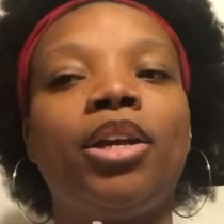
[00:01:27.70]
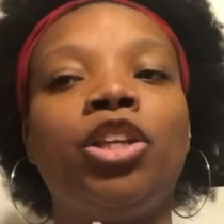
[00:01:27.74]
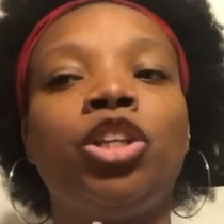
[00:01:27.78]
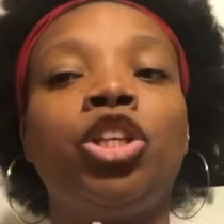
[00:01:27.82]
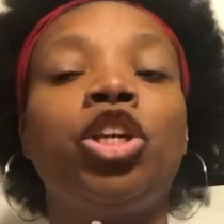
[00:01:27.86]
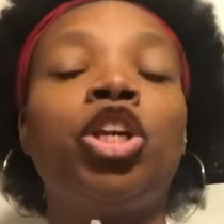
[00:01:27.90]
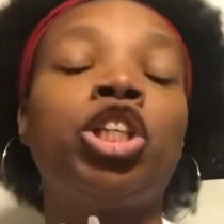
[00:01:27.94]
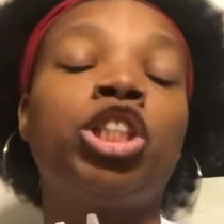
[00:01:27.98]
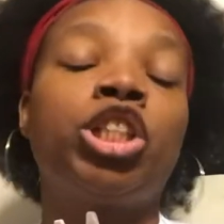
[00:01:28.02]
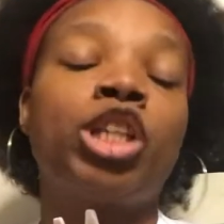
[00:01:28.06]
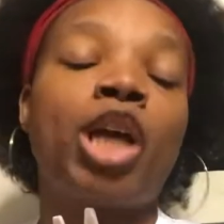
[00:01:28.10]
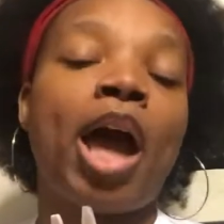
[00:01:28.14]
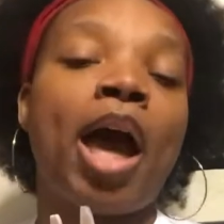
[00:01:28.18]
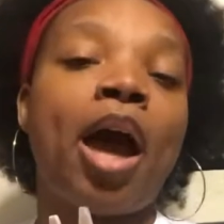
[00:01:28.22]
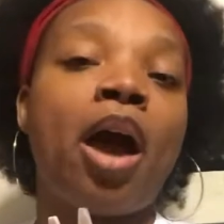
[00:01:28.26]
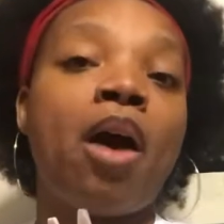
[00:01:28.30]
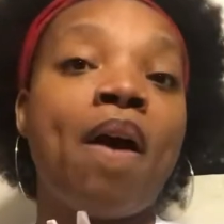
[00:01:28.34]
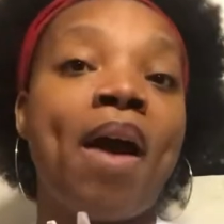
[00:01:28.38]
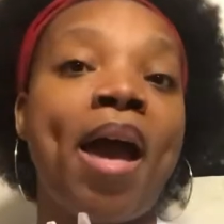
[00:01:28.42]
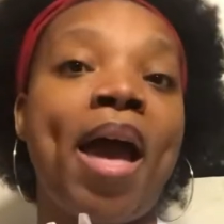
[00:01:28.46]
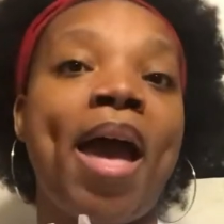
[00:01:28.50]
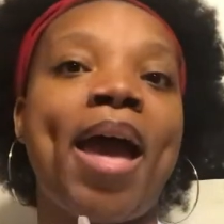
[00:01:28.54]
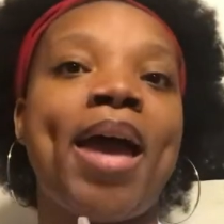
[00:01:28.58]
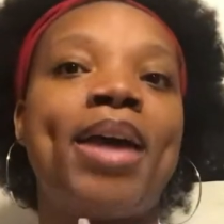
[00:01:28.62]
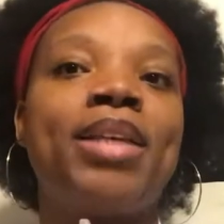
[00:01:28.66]
your
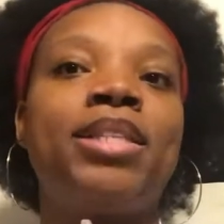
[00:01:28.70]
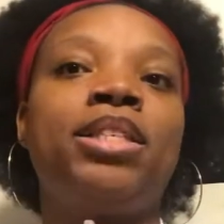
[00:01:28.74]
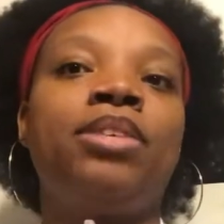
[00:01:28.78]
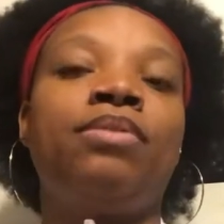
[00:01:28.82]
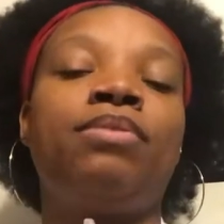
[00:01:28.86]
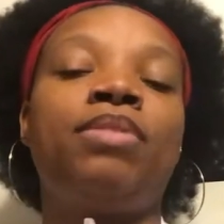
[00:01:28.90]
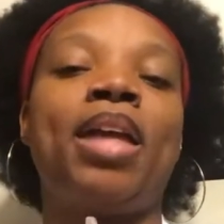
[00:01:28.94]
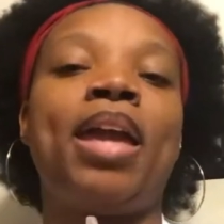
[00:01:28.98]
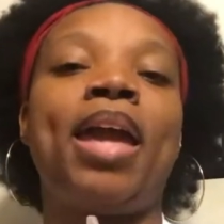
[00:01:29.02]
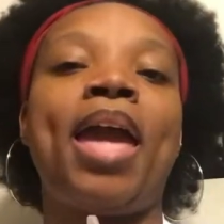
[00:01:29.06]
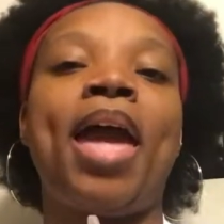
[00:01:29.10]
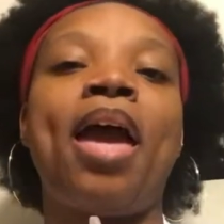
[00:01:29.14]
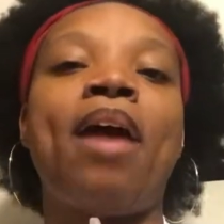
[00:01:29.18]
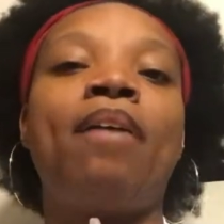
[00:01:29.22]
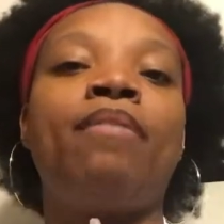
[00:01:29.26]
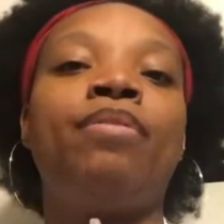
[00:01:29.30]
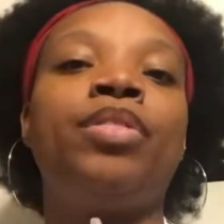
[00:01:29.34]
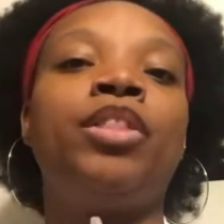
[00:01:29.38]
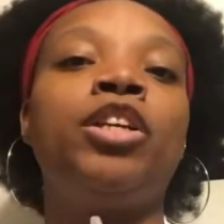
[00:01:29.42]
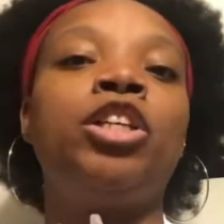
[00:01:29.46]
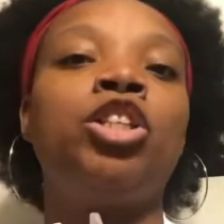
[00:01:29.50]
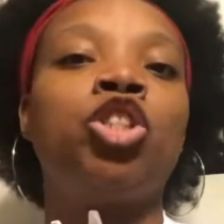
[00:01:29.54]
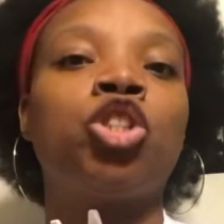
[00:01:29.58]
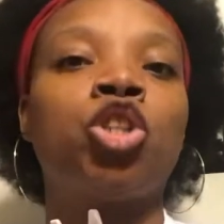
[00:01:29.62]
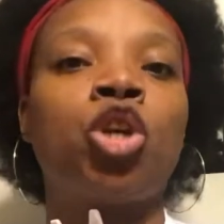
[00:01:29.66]
child has, if they have
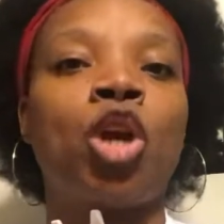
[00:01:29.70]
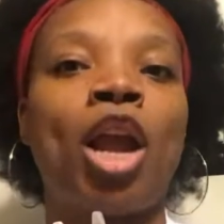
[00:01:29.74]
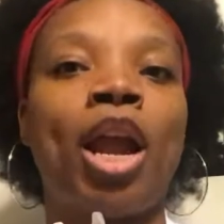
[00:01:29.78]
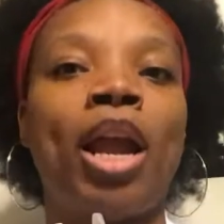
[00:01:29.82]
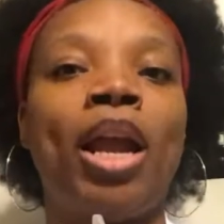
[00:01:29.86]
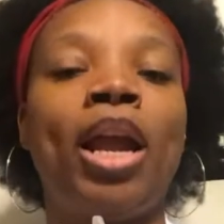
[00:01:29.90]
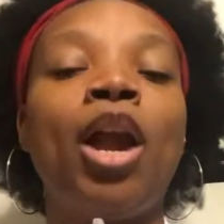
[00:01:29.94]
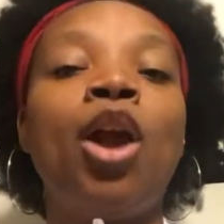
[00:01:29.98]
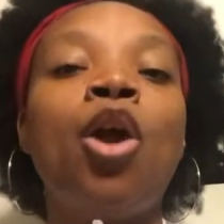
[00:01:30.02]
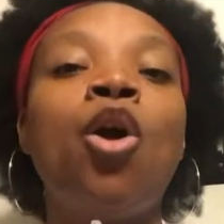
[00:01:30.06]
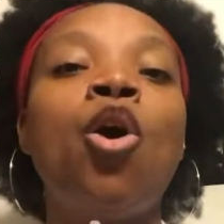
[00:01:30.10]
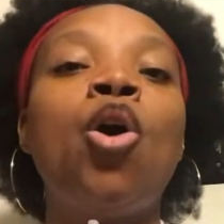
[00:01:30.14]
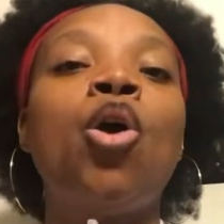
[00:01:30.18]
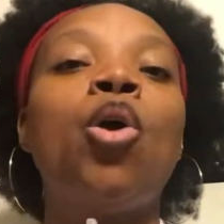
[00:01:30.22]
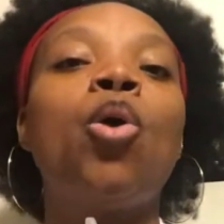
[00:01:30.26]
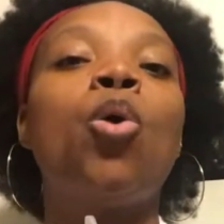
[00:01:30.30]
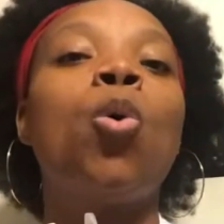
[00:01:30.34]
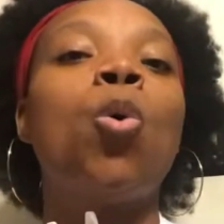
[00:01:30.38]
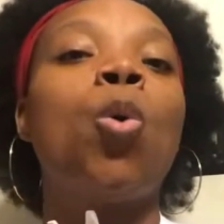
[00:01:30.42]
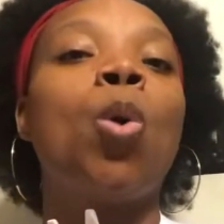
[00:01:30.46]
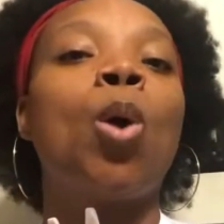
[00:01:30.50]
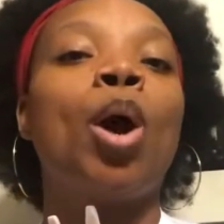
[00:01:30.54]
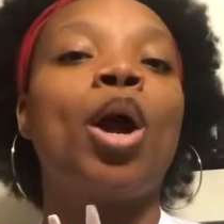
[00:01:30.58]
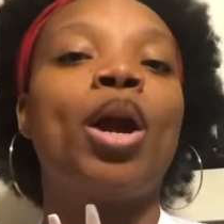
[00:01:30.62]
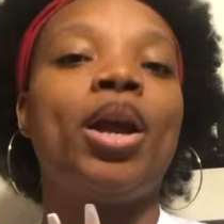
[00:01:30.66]
the trait
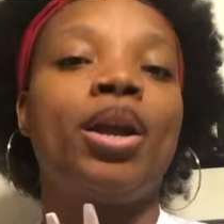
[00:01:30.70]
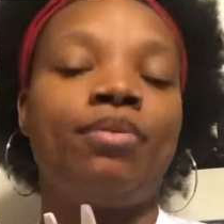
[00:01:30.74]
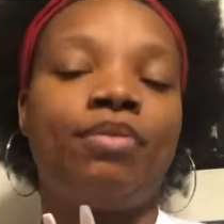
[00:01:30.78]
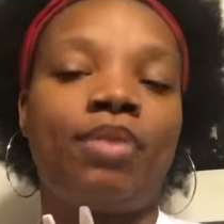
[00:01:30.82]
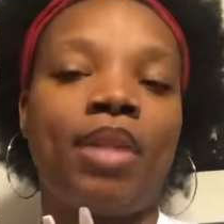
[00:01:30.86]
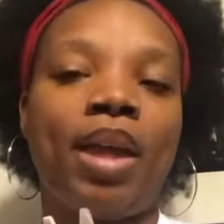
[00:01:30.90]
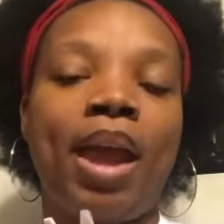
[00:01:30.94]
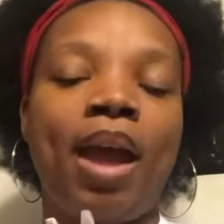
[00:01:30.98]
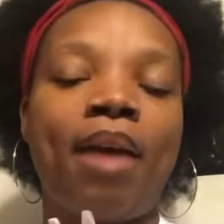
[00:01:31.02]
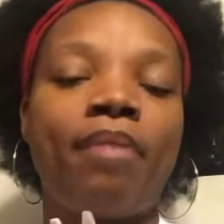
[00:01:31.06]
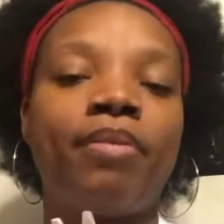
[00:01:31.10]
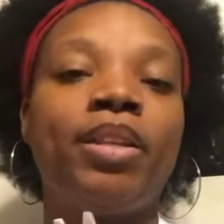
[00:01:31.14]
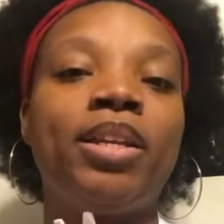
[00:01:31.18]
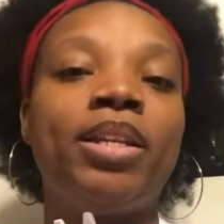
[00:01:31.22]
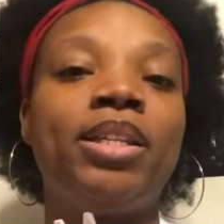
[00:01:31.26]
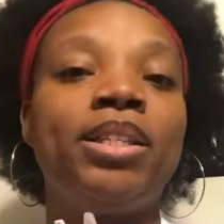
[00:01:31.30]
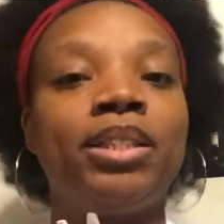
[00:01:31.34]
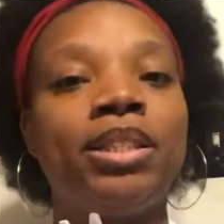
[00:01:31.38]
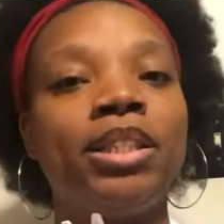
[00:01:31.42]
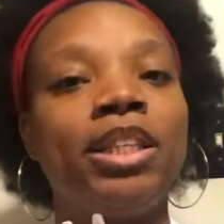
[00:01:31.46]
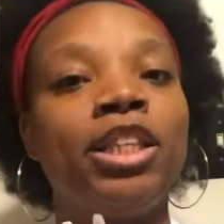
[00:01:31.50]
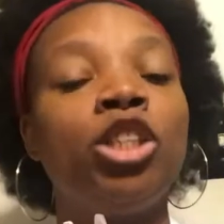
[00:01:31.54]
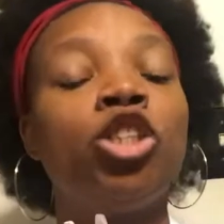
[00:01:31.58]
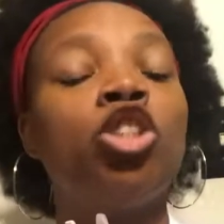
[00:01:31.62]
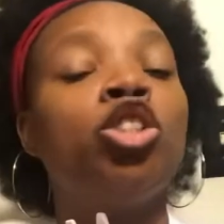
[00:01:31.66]
or if they have the
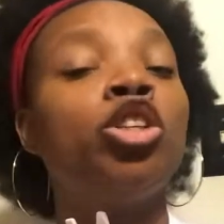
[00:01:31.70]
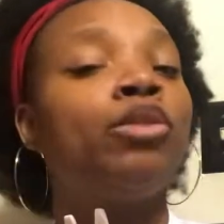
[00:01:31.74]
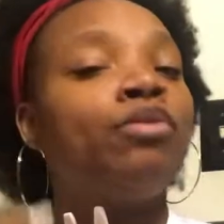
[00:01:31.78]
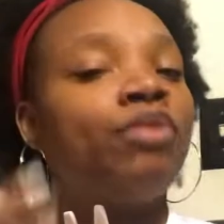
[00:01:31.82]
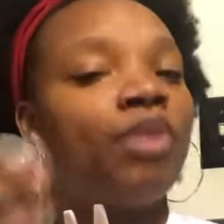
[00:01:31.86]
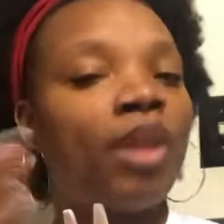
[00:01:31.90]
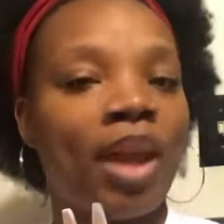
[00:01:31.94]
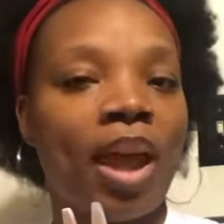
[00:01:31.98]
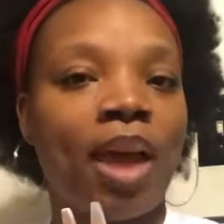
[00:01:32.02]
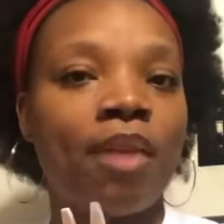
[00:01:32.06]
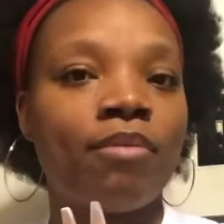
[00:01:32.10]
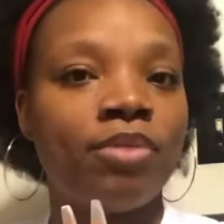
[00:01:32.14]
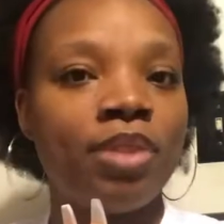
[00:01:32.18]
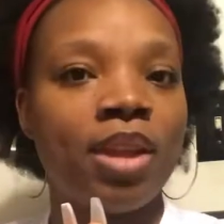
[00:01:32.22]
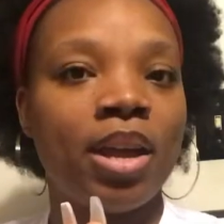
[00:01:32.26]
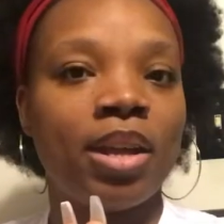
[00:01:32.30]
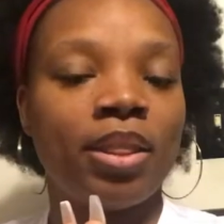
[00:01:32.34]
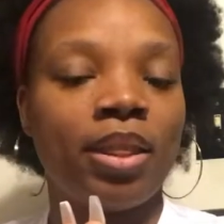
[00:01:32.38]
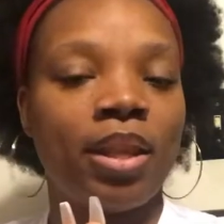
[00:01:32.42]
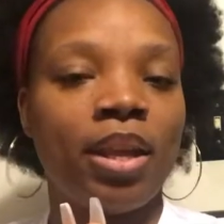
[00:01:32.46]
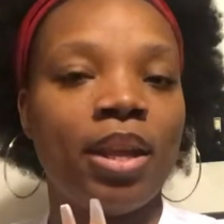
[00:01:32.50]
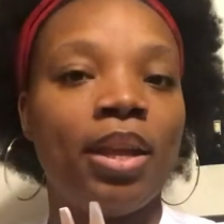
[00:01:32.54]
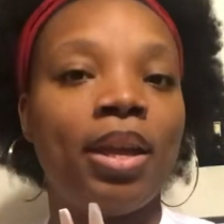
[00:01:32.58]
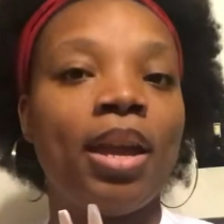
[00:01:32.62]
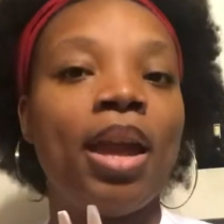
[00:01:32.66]
disease, if they have
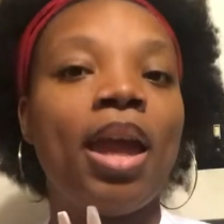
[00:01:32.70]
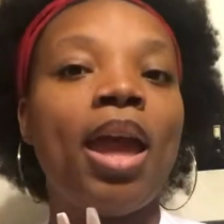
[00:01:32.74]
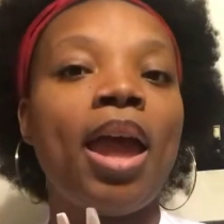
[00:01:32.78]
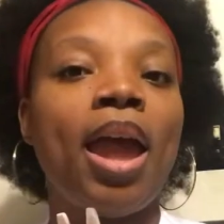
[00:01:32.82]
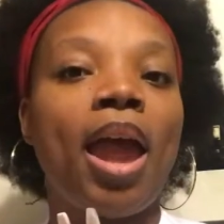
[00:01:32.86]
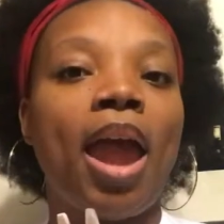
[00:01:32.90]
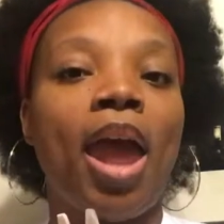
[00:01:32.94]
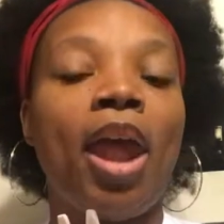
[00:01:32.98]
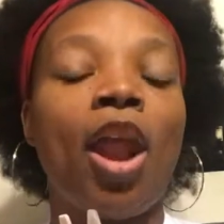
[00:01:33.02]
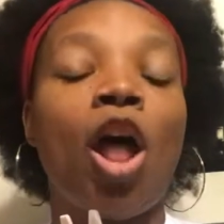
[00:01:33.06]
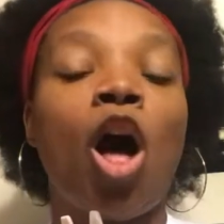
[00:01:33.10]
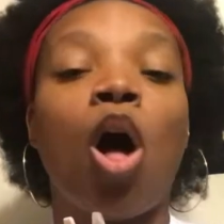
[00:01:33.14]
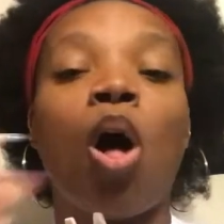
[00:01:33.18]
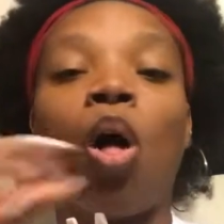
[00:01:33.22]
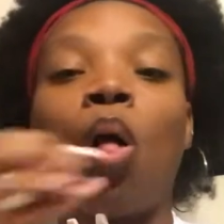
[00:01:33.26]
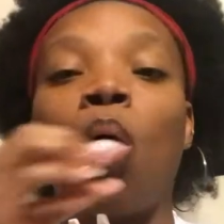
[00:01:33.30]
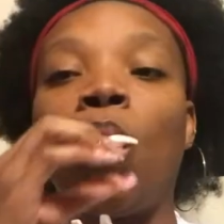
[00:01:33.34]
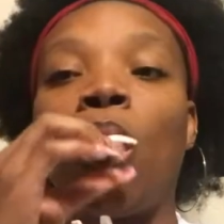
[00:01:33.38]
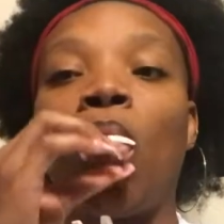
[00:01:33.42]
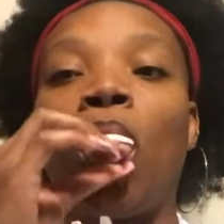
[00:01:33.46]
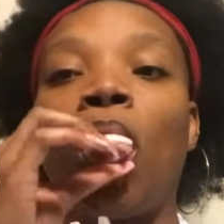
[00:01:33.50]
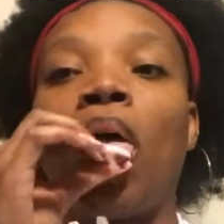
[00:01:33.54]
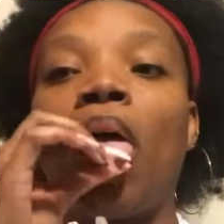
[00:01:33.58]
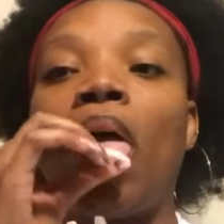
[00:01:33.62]
nothing at all.